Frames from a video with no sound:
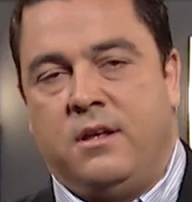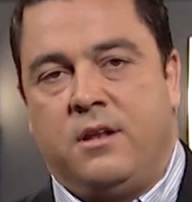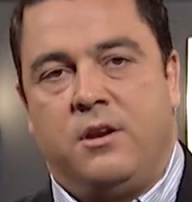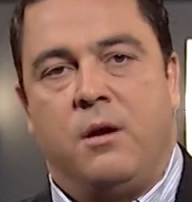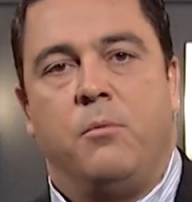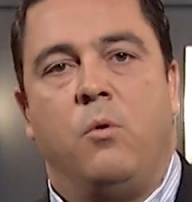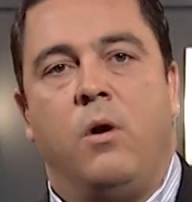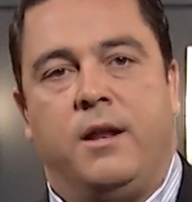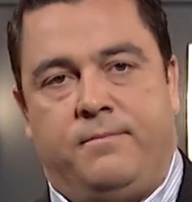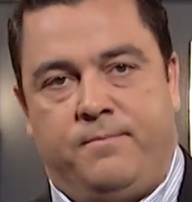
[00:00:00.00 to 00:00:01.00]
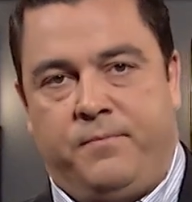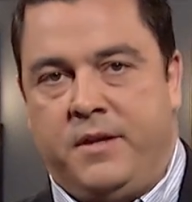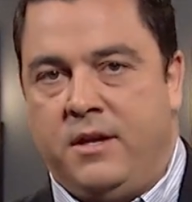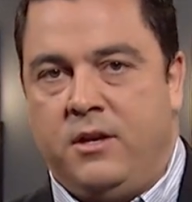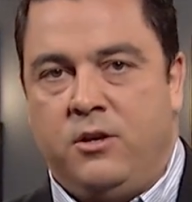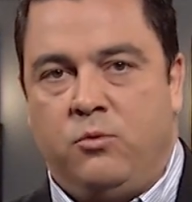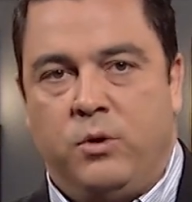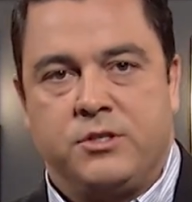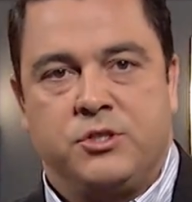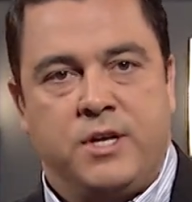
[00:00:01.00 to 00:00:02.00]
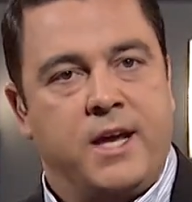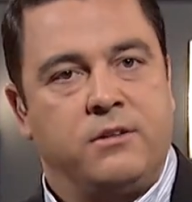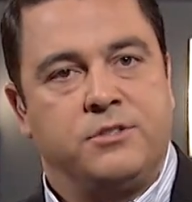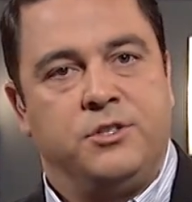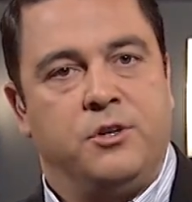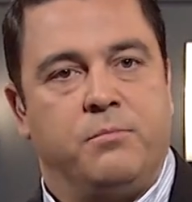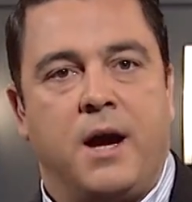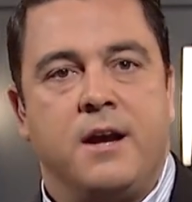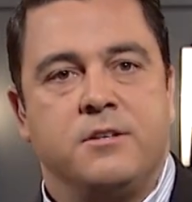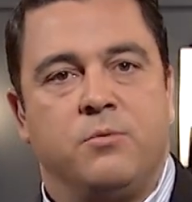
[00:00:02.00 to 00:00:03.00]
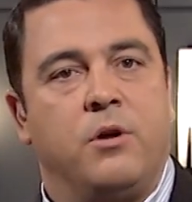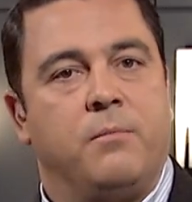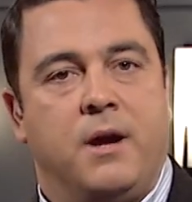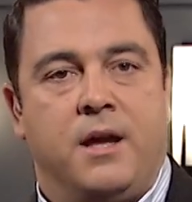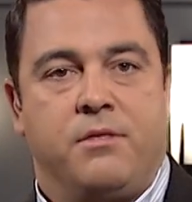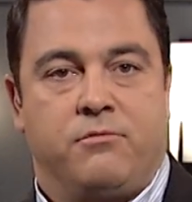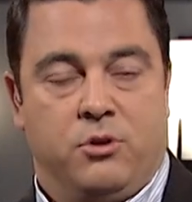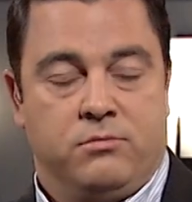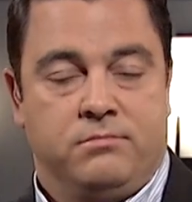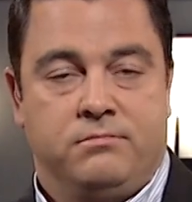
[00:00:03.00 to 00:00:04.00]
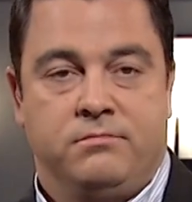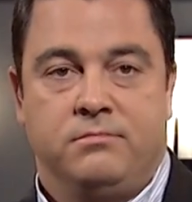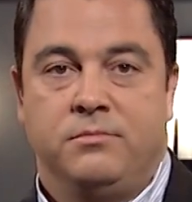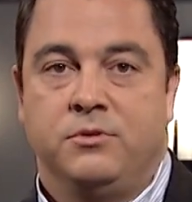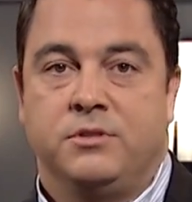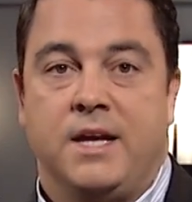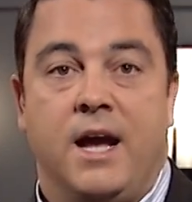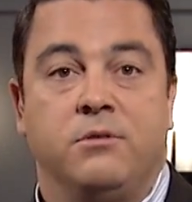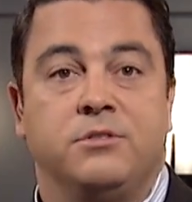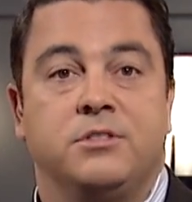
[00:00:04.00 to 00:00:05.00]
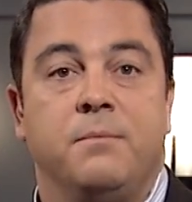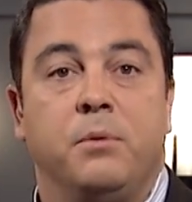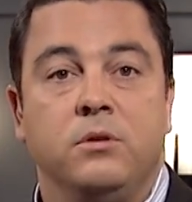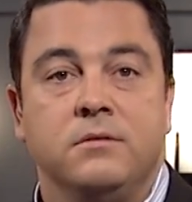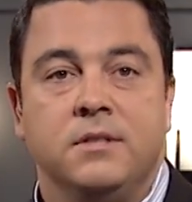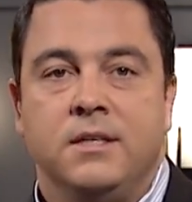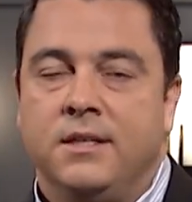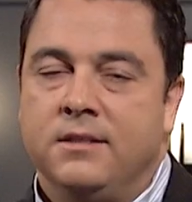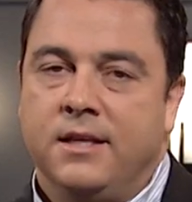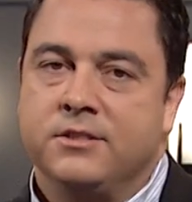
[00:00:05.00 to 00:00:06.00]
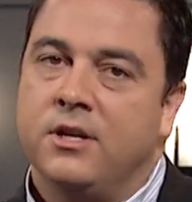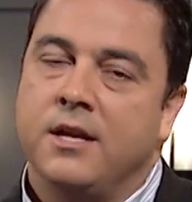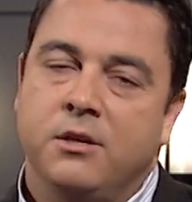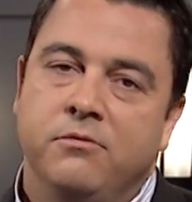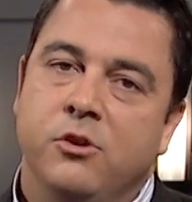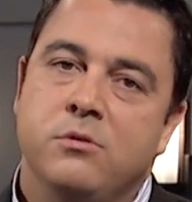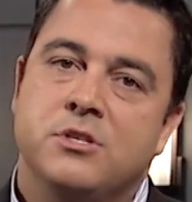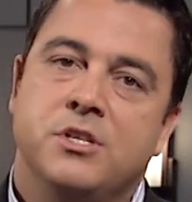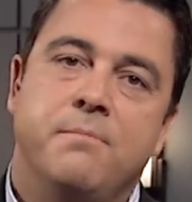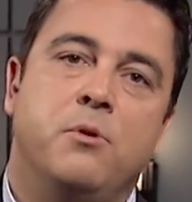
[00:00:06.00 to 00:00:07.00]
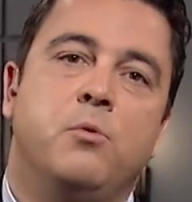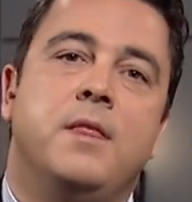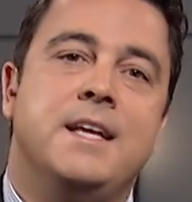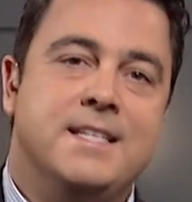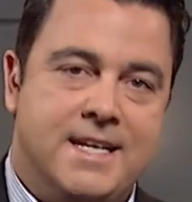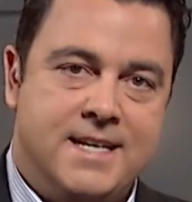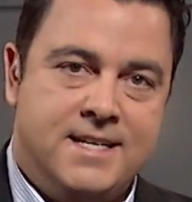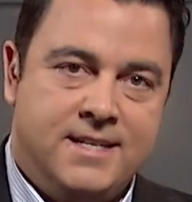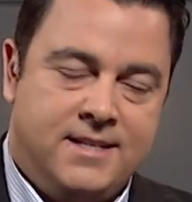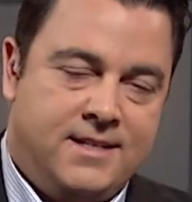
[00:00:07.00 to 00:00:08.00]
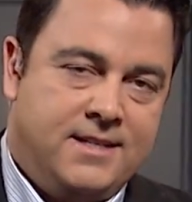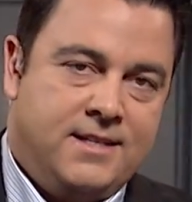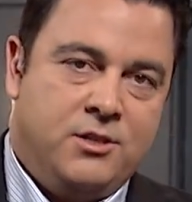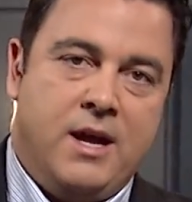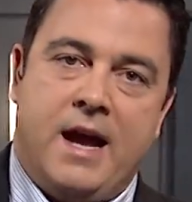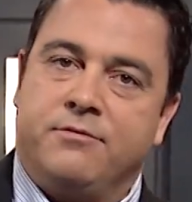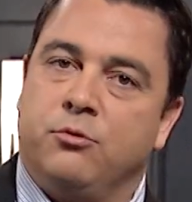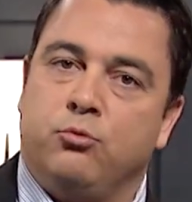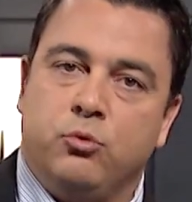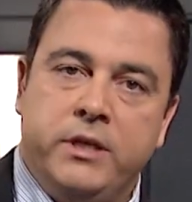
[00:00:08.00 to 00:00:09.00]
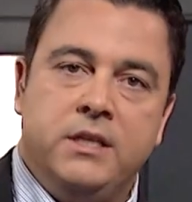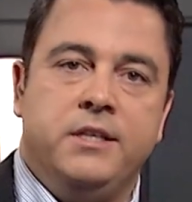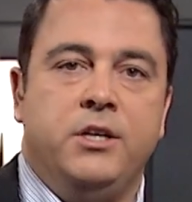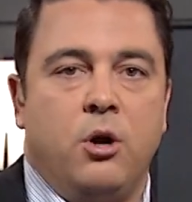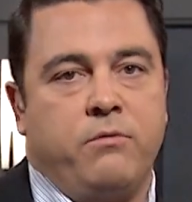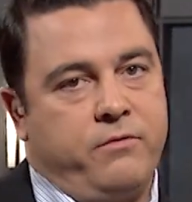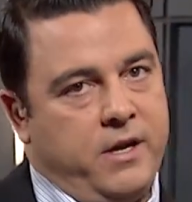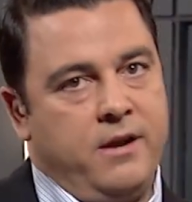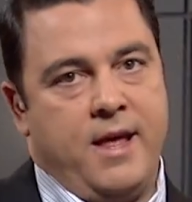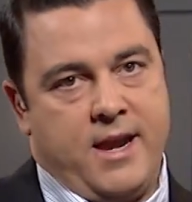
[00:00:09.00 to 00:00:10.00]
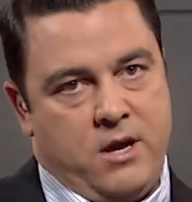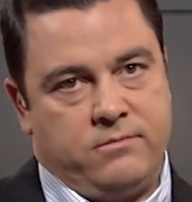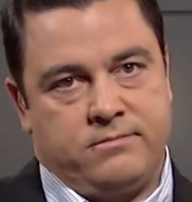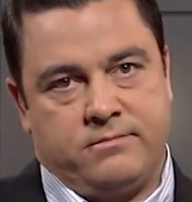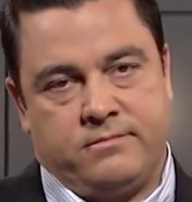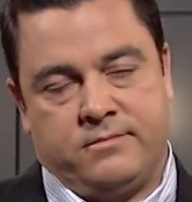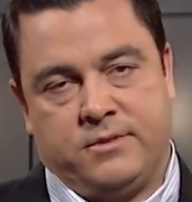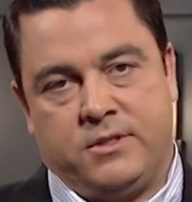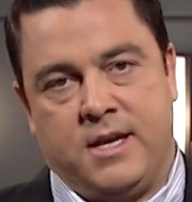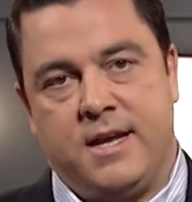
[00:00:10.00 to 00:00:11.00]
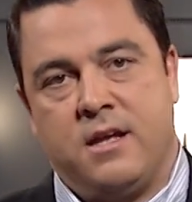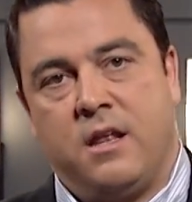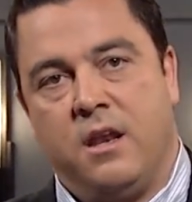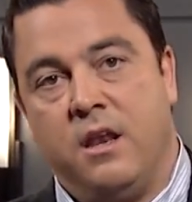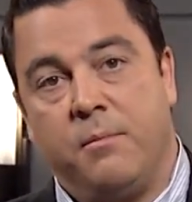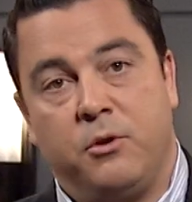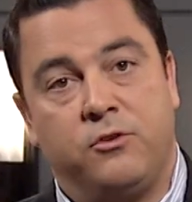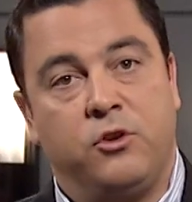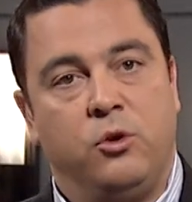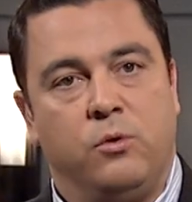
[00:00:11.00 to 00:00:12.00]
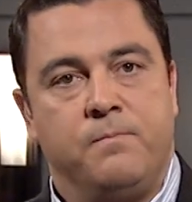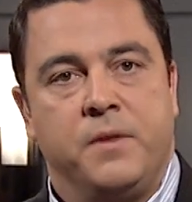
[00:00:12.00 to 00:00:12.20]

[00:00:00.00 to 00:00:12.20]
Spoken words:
Number 1, which channels do your buyers want to buy through? Sounds simple. Let's not confuse simple with easy. You have to really go figure that out. Okay? Number 2,